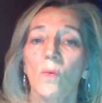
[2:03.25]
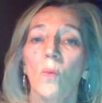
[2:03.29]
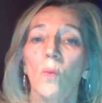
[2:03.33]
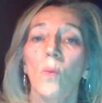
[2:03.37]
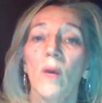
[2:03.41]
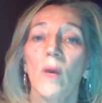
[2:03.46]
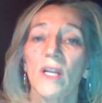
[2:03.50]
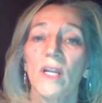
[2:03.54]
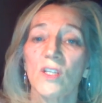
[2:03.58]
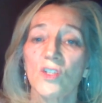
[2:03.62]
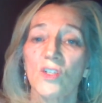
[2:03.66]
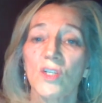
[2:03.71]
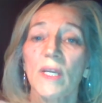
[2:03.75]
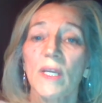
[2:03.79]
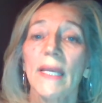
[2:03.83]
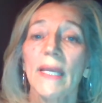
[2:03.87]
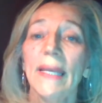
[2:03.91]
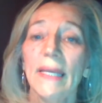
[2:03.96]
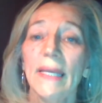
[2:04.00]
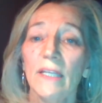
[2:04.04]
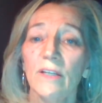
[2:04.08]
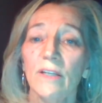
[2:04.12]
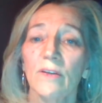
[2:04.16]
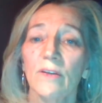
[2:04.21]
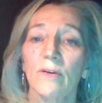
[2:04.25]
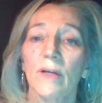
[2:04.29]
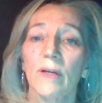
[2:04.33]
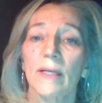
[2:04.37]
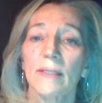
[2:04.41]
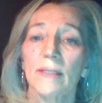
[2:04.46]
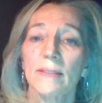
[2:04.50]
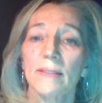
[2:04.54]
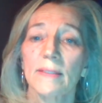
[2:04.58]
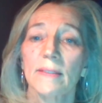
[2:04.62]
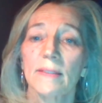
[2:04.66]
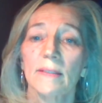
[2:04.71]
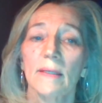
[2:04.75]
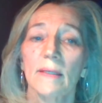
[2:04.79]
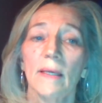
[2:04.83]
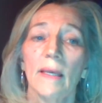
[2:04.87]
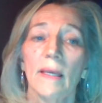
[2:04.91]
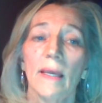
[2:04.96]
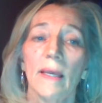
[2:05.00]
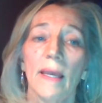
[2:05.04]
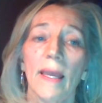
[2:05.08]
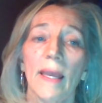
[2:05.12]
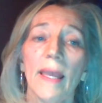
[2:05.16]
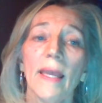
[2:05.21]
which hinder it
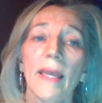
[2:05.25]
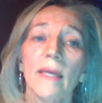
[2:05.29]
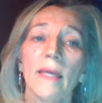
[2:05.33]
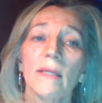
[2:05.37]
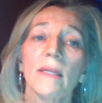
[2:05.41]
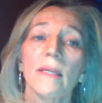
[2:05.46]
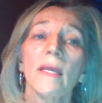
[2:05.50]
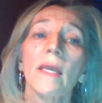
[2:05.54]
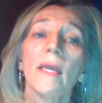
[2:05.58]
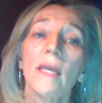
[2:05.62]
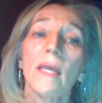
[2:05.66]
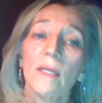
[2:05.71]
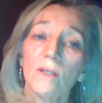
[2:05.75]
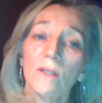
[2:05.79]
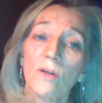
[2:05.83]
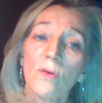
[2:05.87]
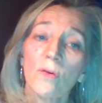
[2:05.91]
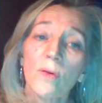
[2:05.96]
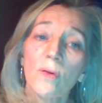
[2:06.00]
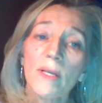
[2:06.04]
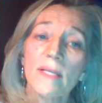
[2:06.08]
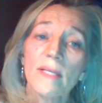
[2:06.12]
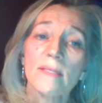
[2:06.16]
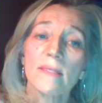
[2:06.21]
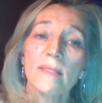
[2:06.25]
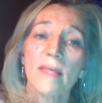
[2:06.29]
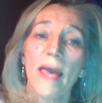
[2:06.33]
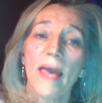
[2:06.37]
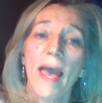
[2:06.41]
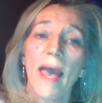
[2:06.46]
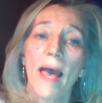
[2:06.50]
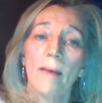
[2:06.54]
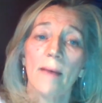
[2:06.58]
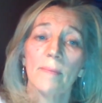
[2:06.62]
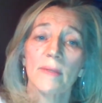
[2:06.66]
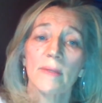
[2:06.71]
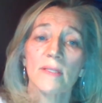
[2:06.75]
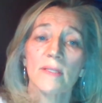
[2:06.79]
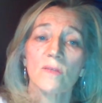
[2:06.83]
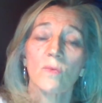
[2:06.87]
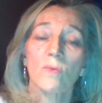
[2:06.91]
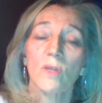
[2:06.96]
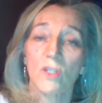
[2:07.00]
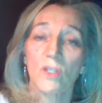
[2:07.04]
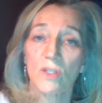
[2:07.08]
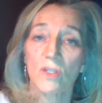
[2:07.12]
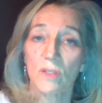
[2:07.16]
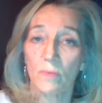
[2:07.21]
and increase the habits
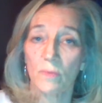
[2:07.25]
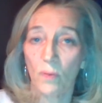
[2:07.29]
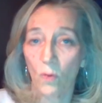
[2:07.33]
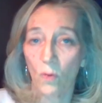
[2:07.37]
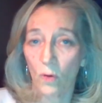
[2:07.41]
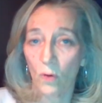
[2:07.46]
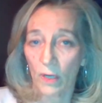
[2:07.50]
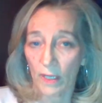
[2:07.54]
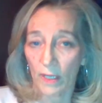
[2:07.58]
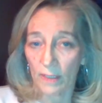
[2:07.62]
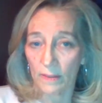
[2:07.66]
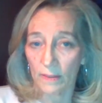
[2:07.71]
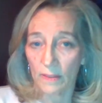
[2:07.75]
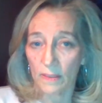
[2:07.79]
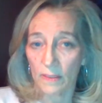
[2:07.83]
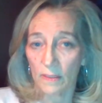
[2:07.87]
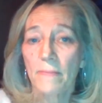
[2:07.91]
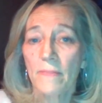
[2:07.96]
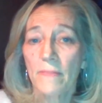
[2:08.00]
which support it.